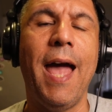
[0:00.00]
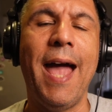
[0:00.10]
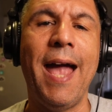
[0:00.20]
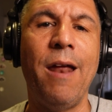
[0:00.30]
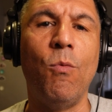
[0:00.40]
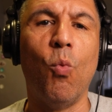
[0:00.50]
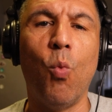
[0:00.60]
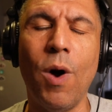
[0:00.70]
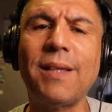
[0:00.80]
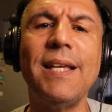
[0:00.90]

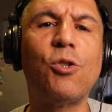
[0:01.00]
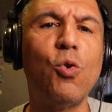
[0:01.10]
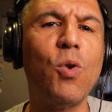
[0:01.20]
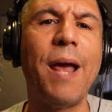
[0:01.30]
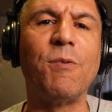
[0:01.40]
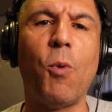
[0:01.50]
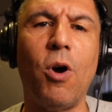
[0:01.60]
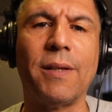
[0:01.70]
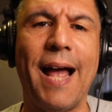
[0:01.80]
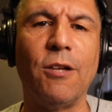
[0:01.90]
And what these two games
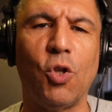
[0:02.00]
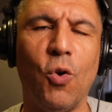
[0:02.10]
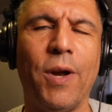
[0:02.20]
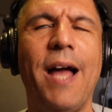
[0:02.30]
boil down to,